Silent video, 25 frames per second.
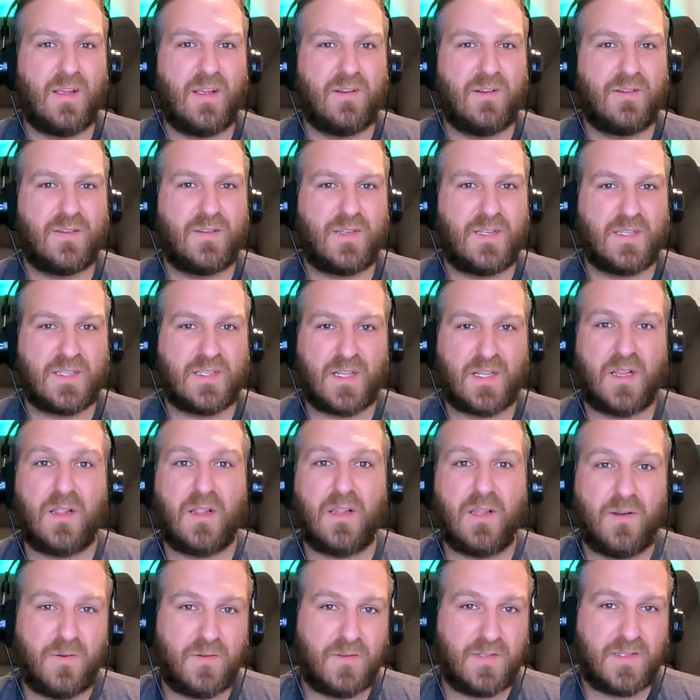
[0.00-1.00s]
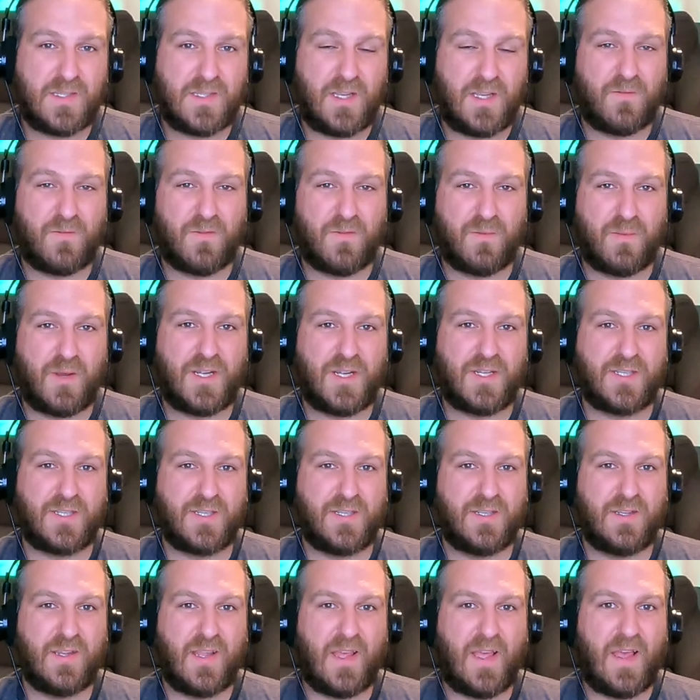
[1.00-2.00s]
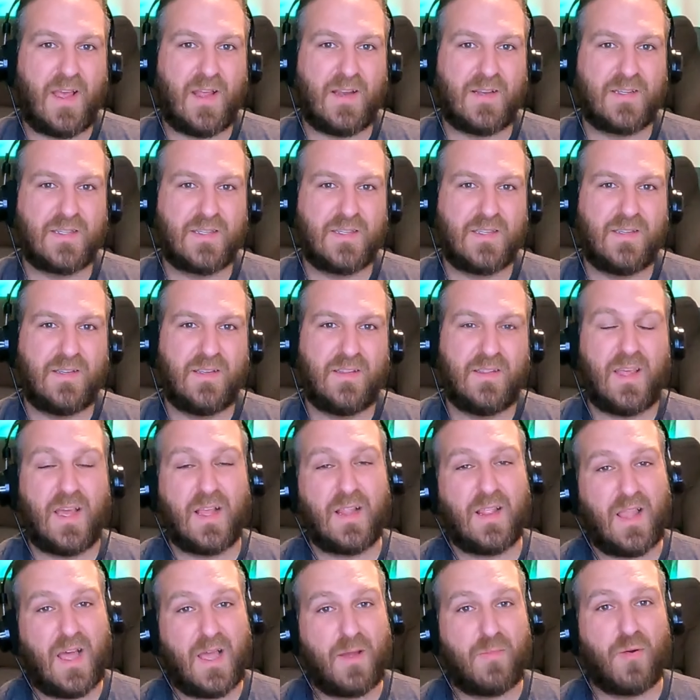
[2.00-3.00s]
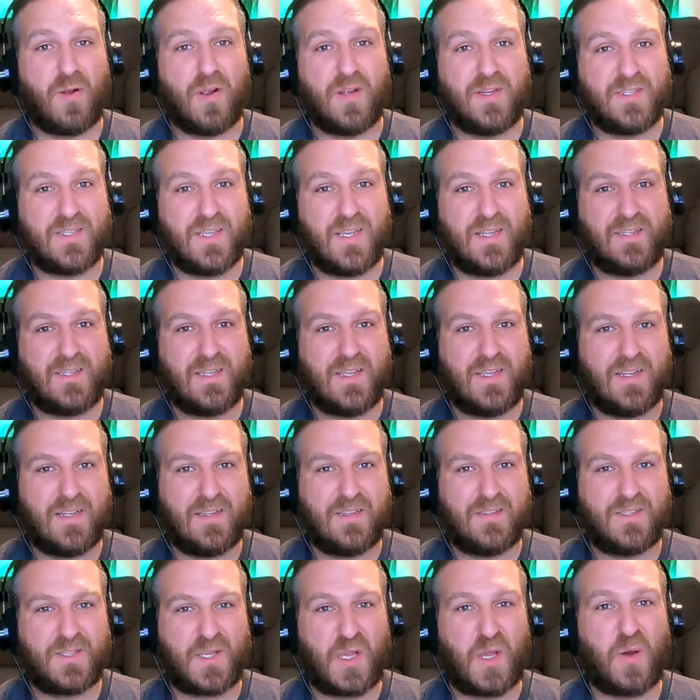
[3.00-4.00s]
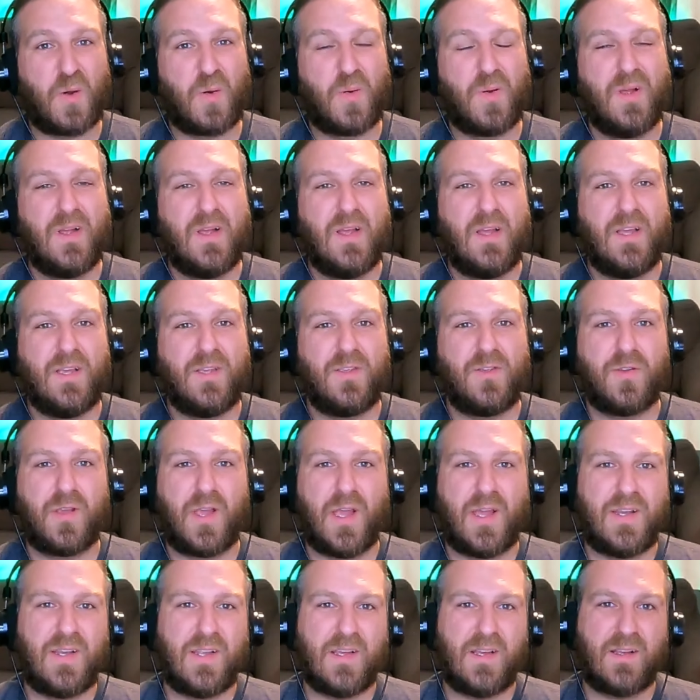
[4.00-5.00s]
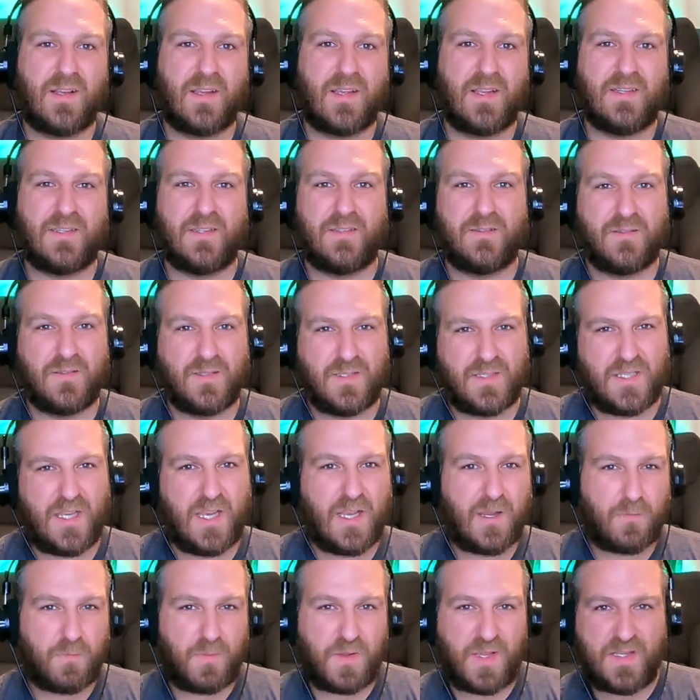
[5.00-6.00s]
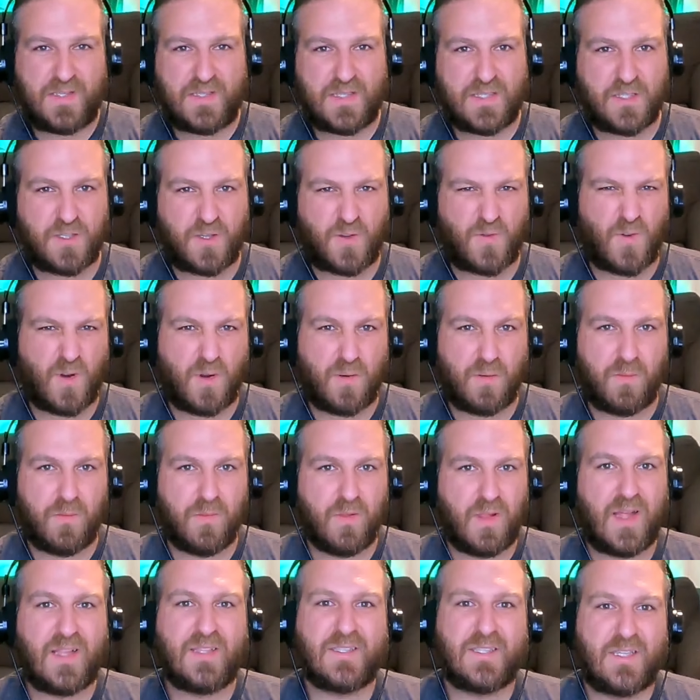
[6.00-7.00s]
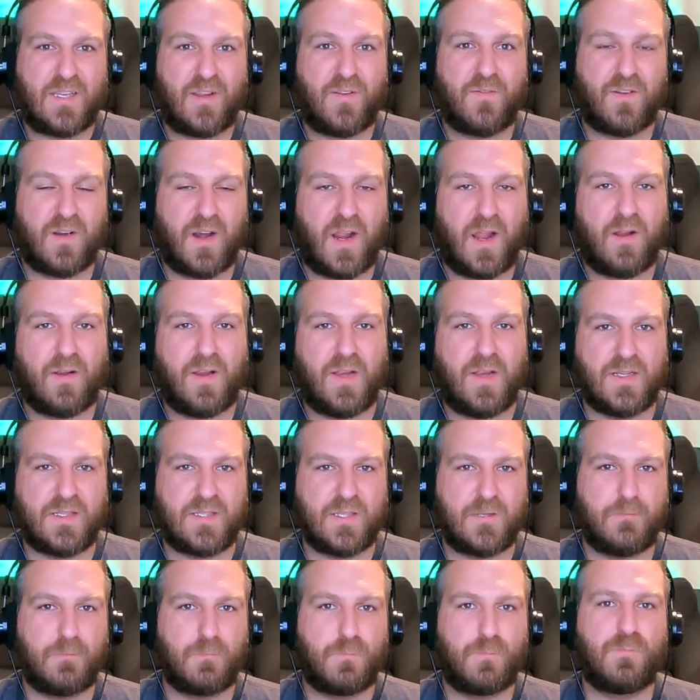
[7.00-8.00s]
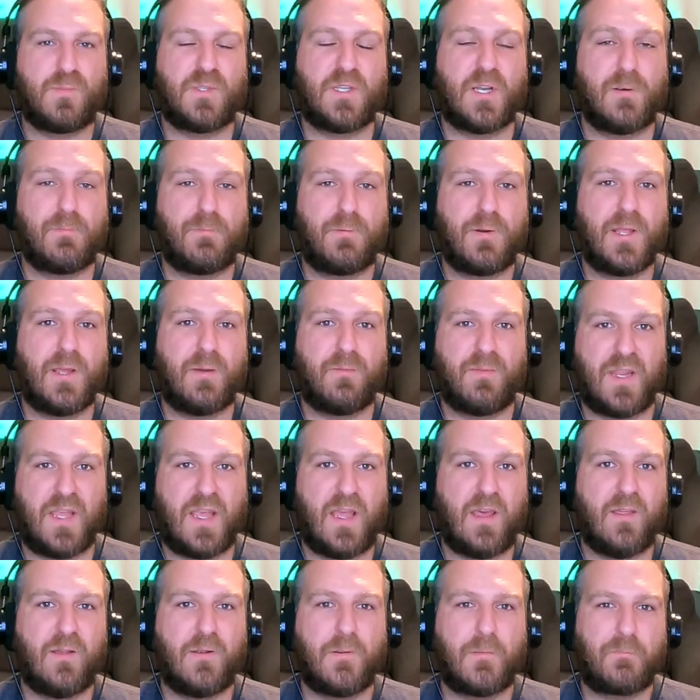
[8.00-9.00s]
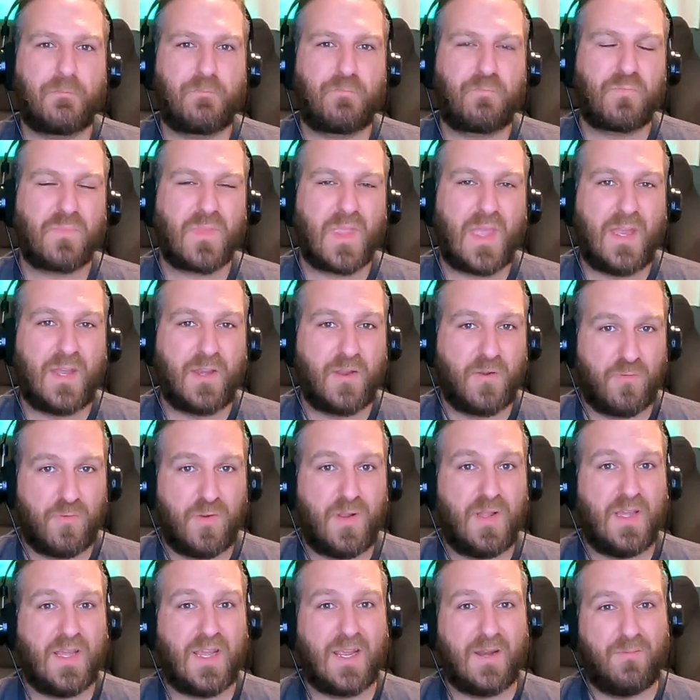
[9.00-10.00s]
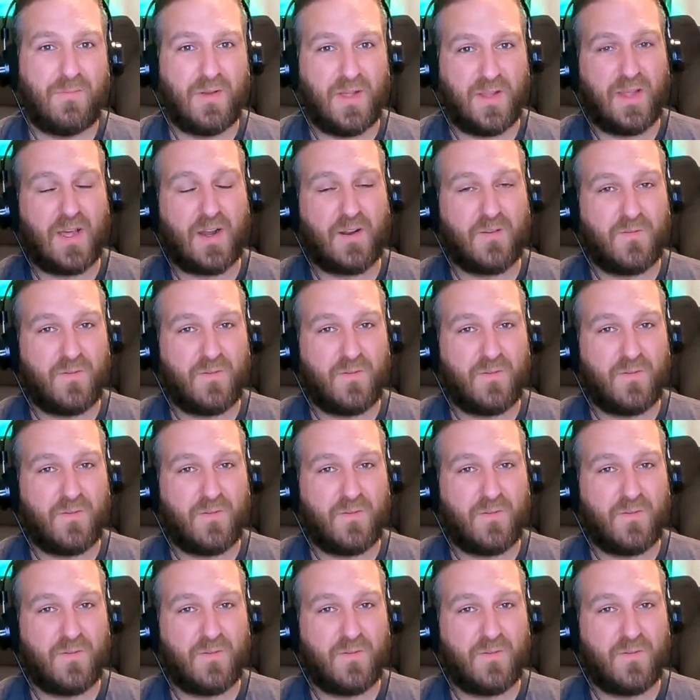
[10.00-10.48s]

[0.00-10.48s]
disclose the information that that library site did. So you kind of can take pieces from lots of different areas and start putting them together and you really can build out a full